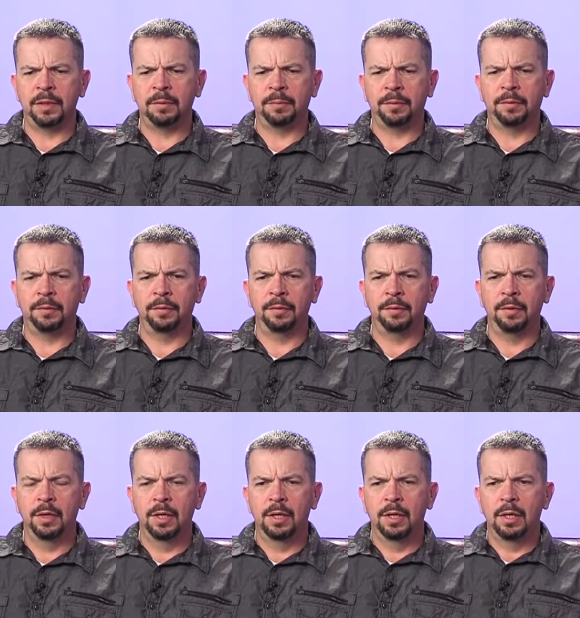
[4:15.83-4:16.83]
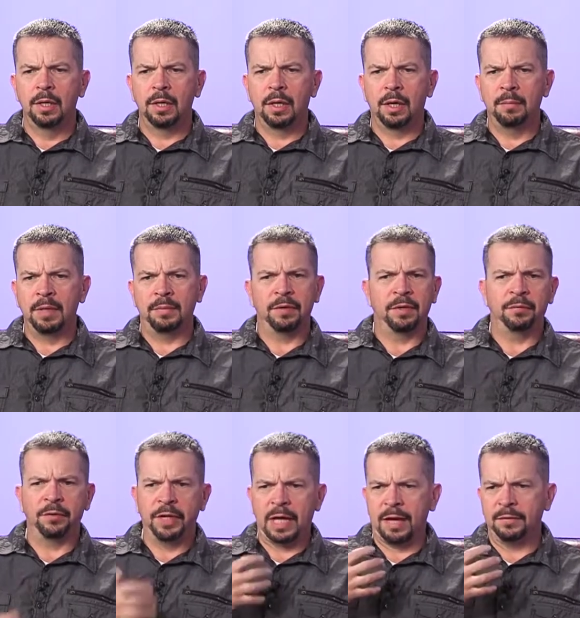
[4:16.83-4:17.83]
people who um, even if
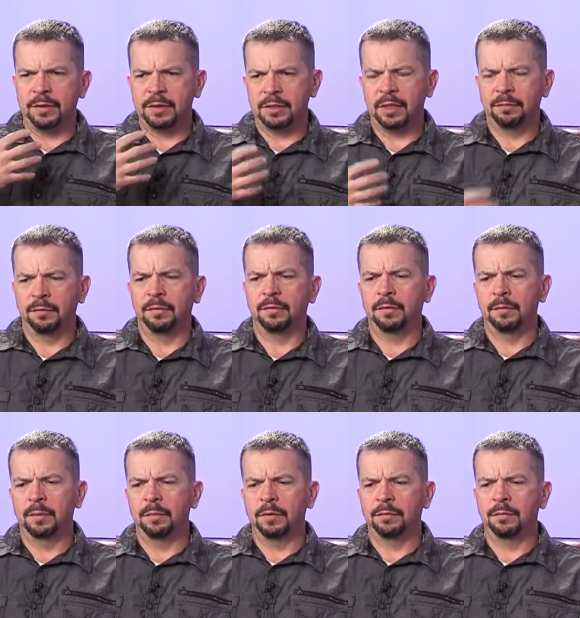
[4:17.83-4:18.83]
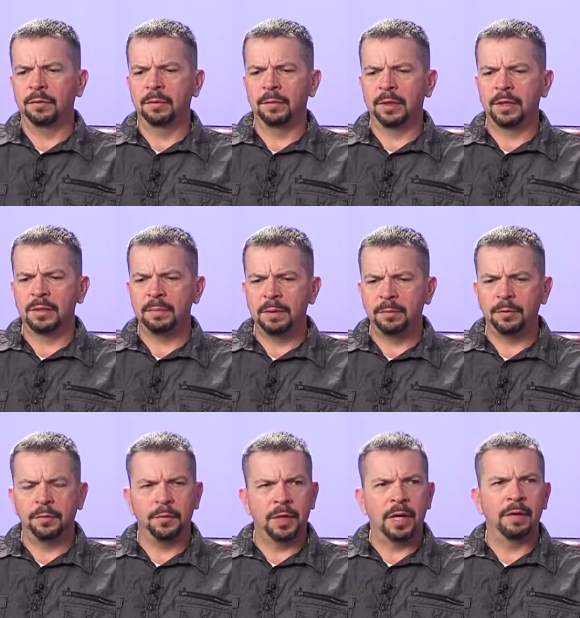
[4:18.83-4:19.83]
we haven't suffered from it before, because people
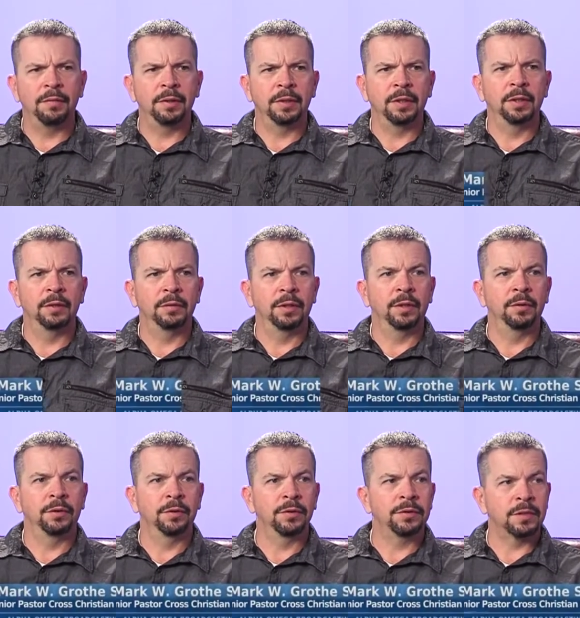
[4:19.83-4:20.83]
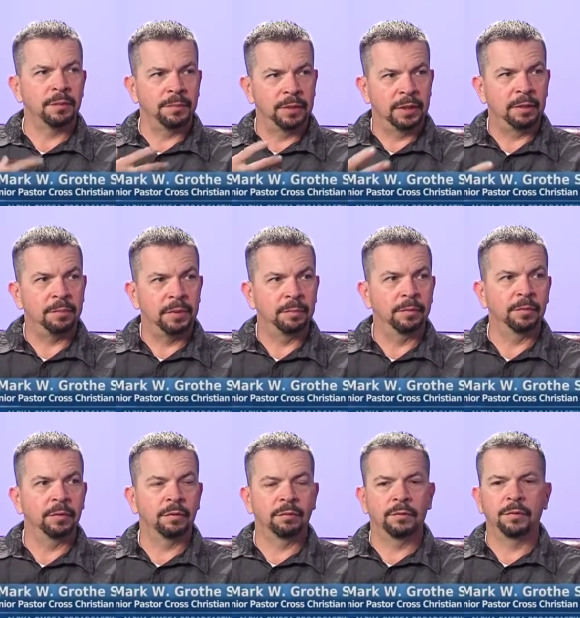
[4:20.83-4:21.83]
who haven't, they're, they're, there's something that people
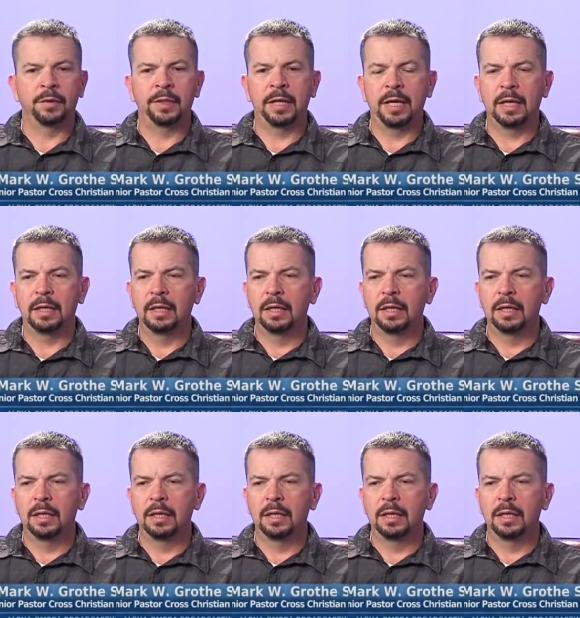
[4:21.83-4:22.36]
look for in that.